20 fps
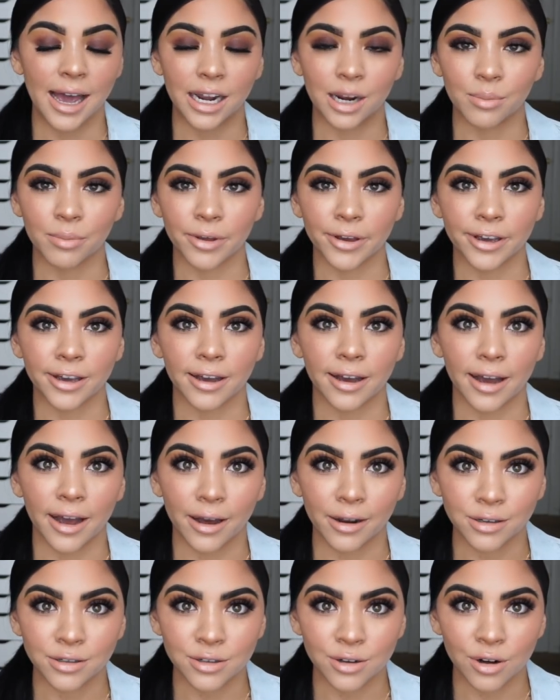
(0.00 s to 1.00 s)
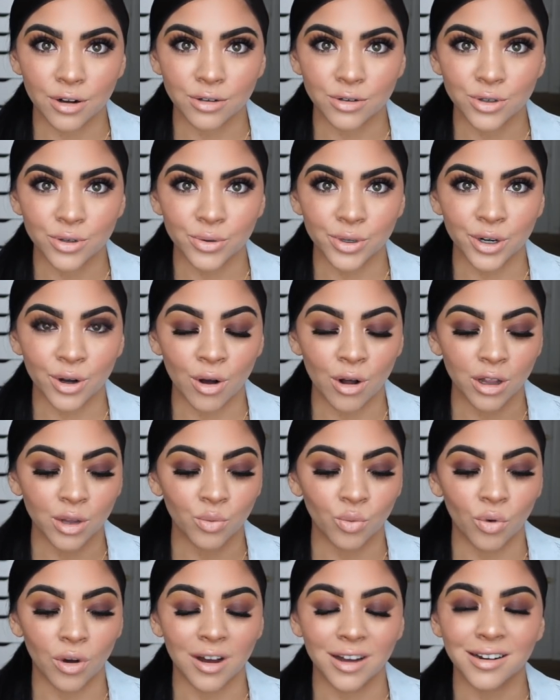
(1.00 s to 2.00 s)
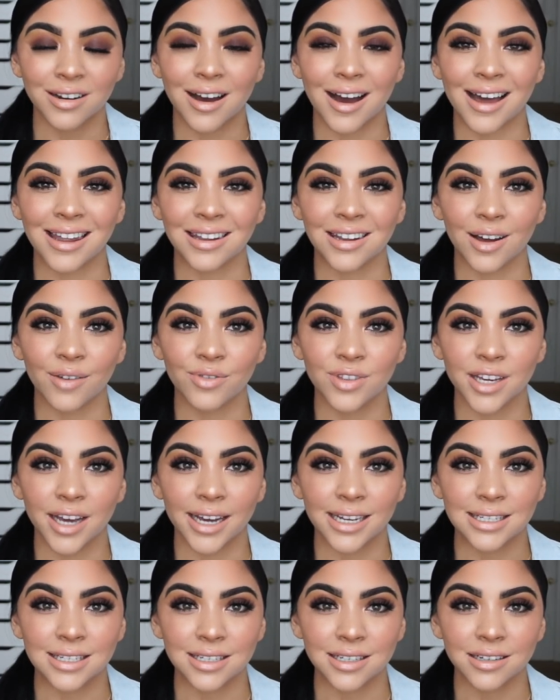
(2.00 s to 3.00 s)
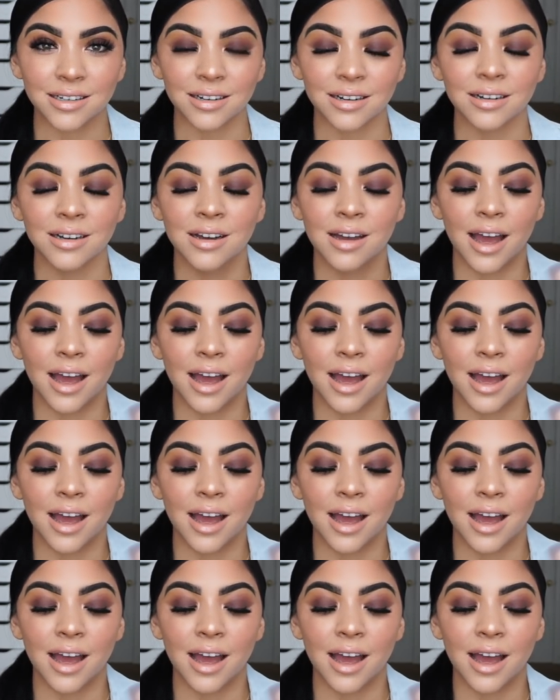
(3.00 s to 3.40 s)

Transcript: And I'm like, how does it all do it all in one? I love the idea